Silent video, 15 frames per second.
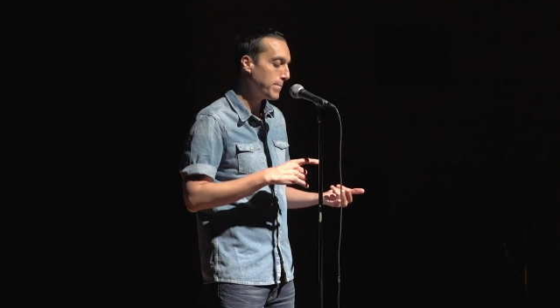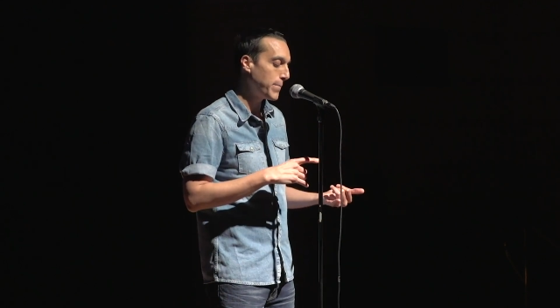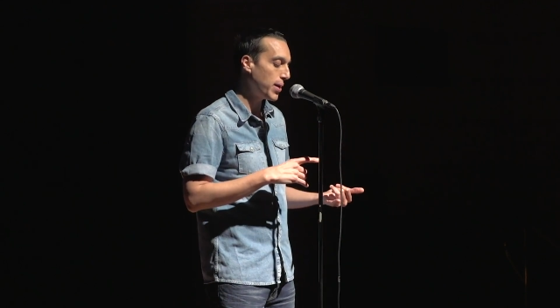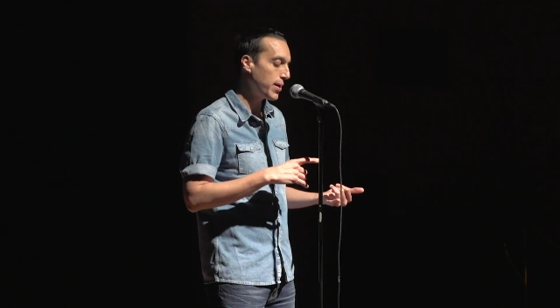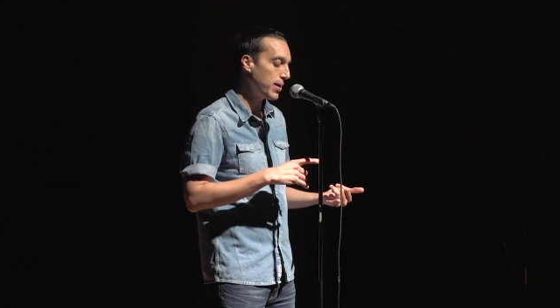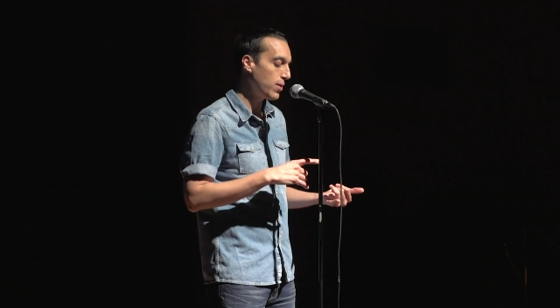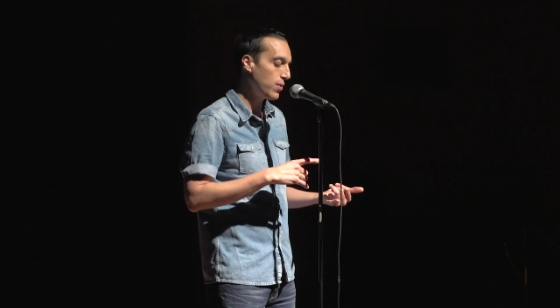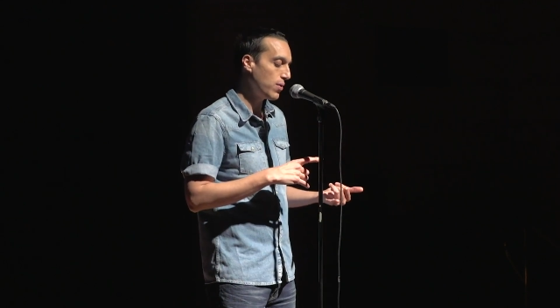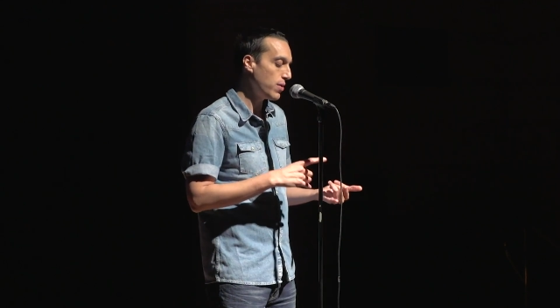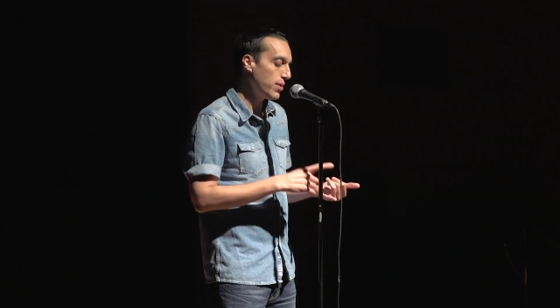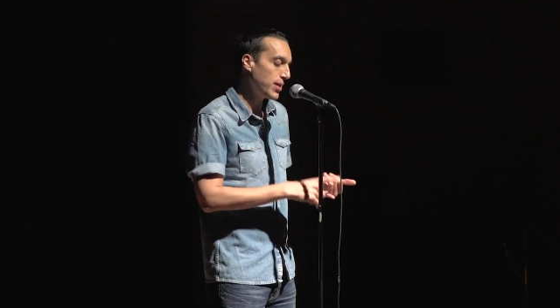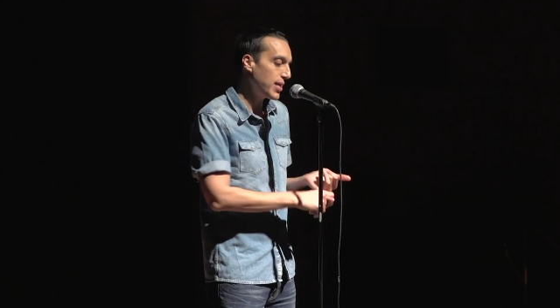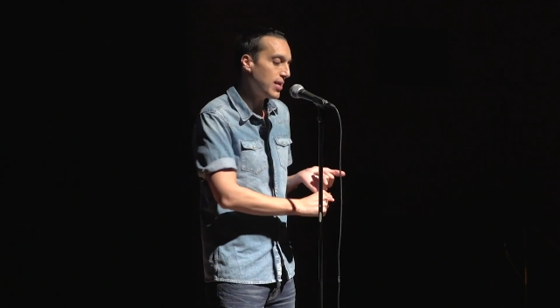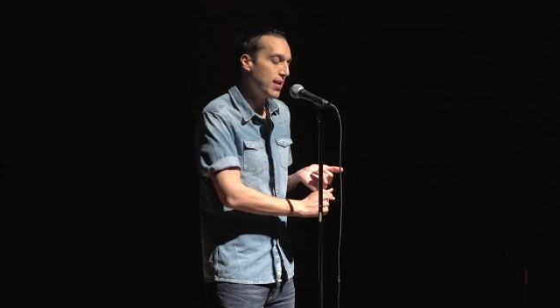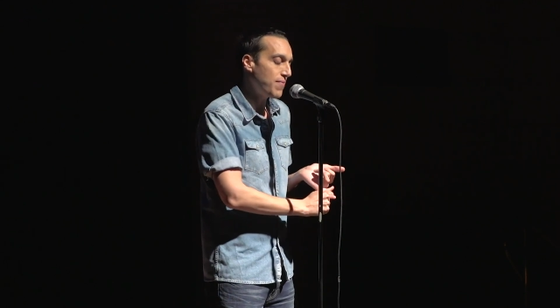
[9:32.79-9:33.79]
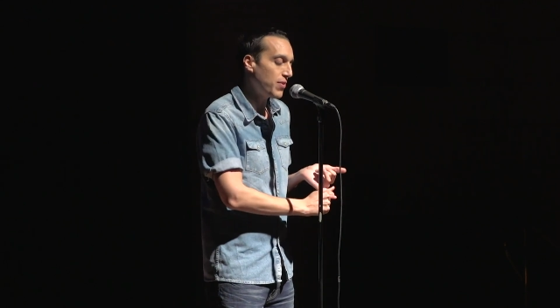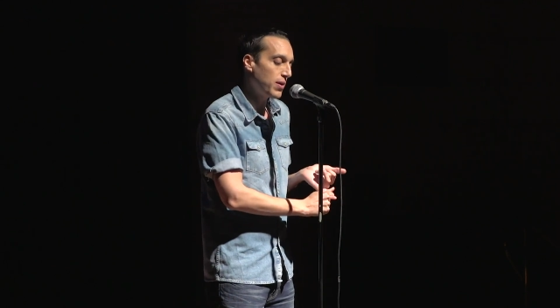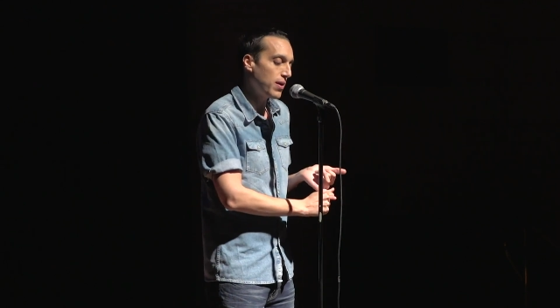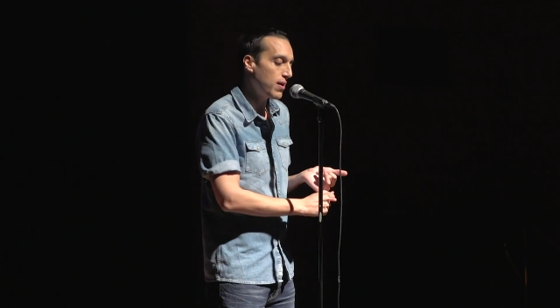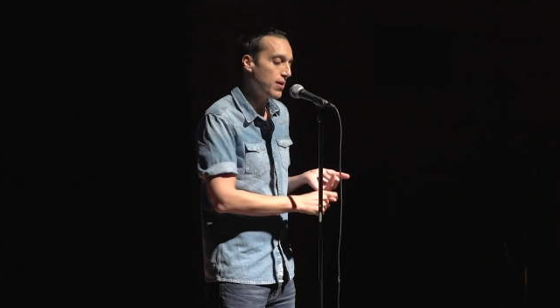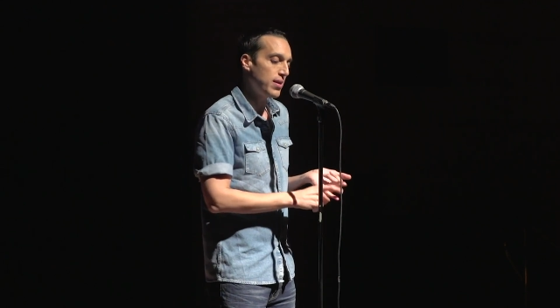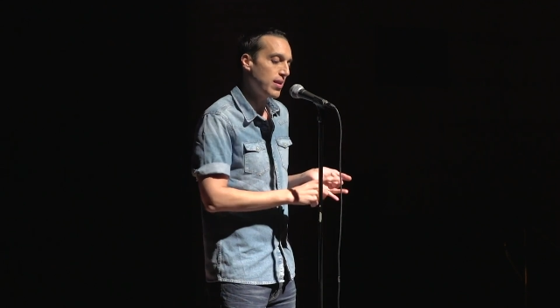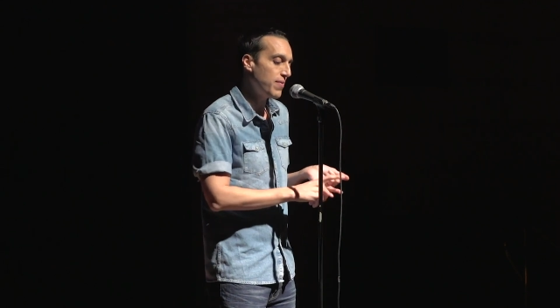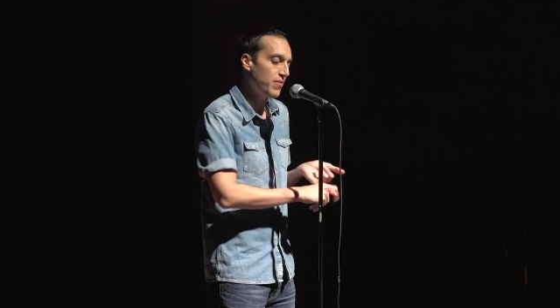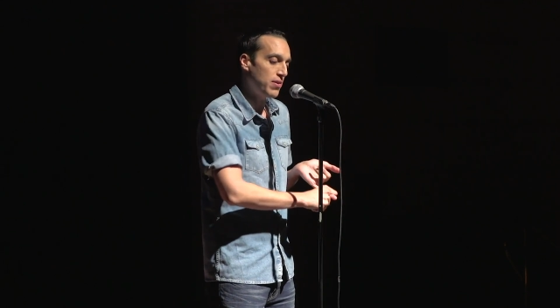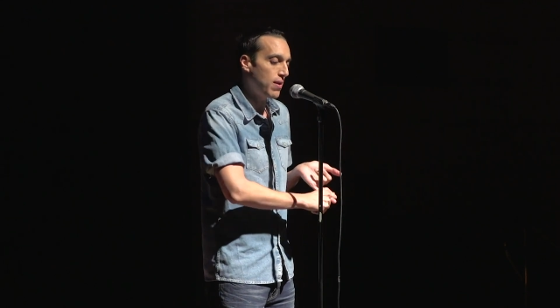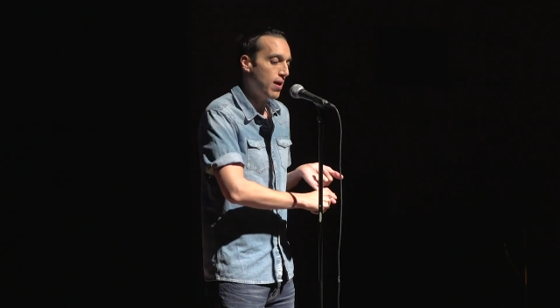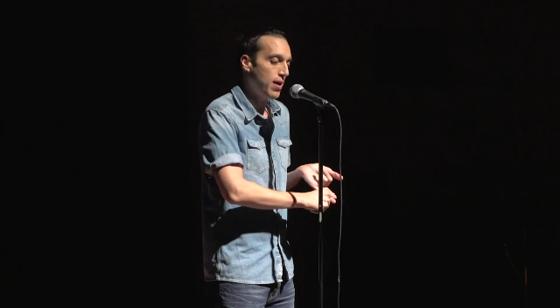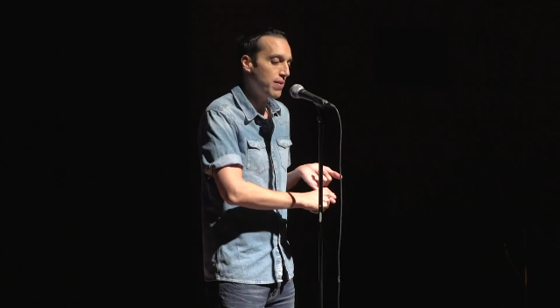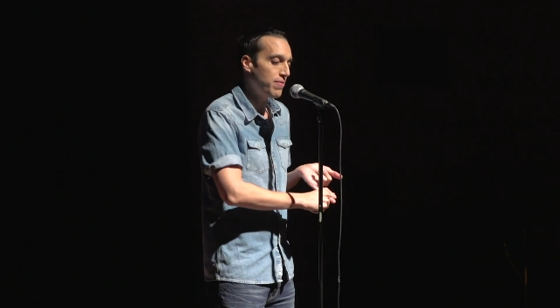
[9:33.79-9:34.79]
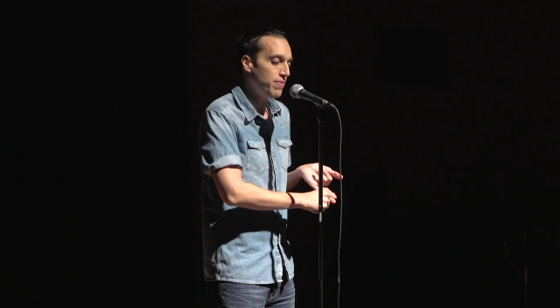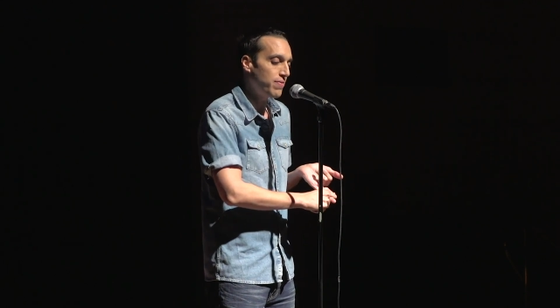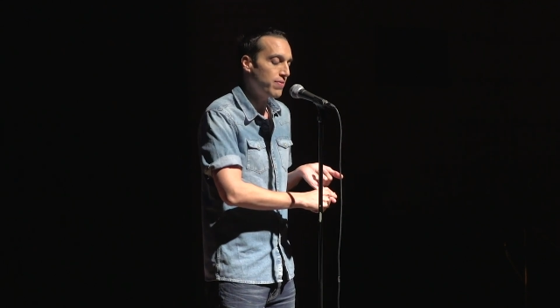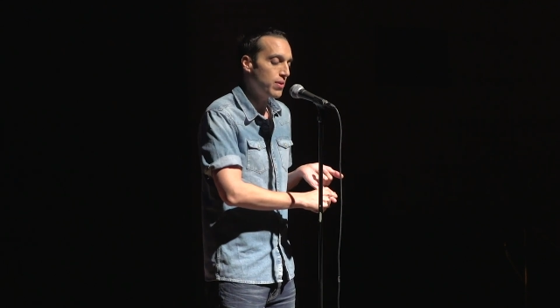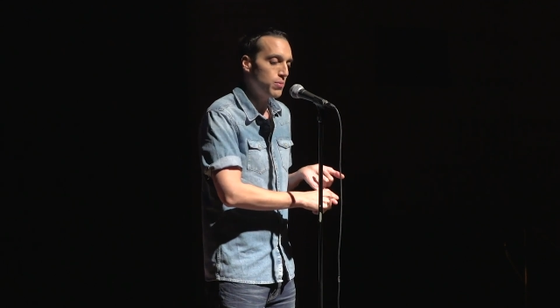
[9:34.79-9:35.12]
but he didn't have a gun, he didn't have a knife,